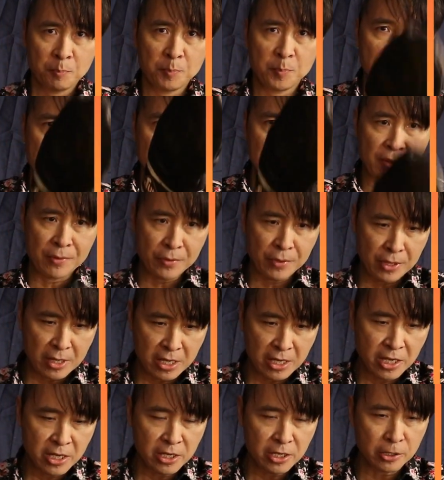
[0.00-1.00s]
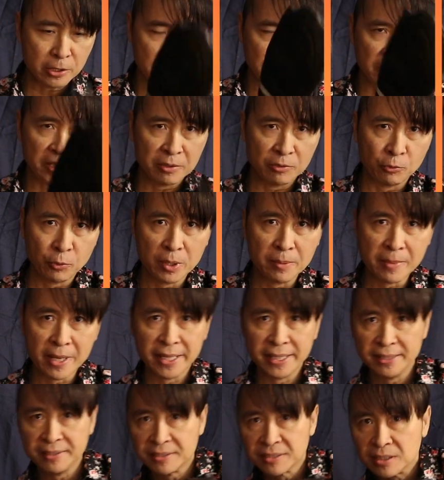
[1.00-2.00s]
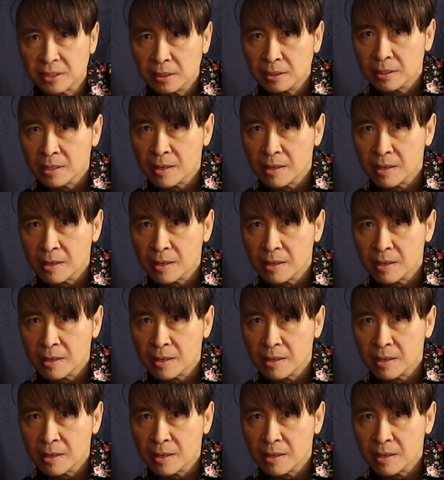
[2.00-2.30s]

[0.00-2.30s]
but here it remains